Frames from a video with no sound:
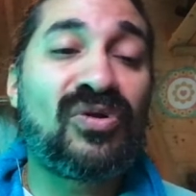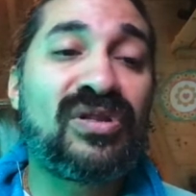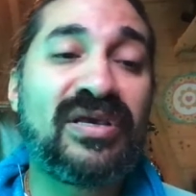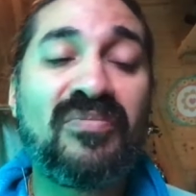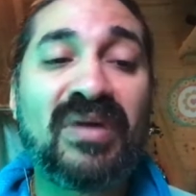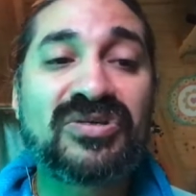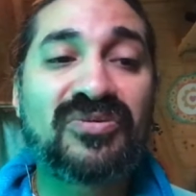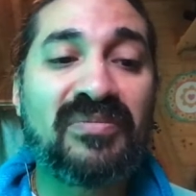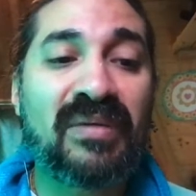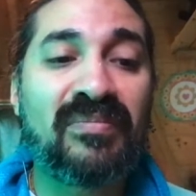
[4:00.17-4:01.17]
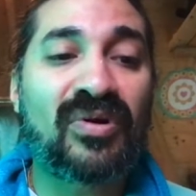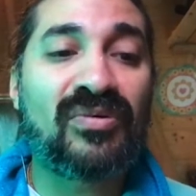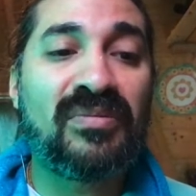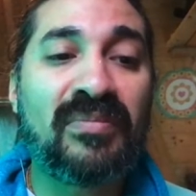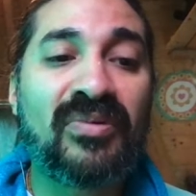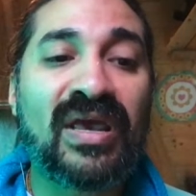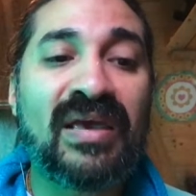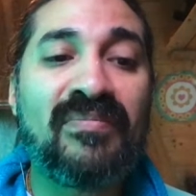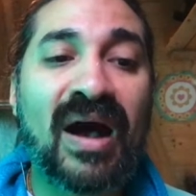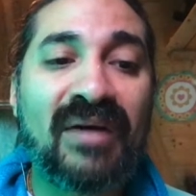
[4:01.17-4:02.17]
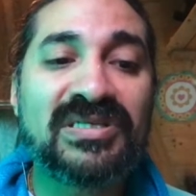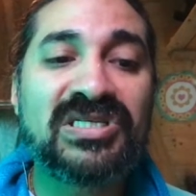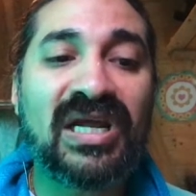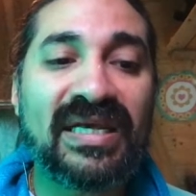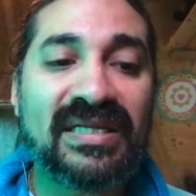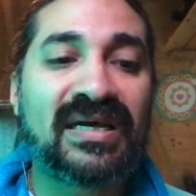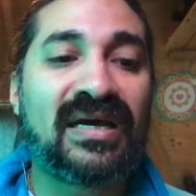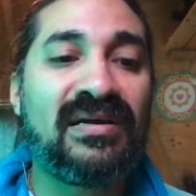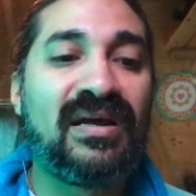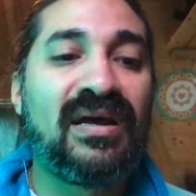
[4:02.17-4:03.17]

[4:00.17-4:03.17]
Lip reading: that you must remember in Bhava Chalita,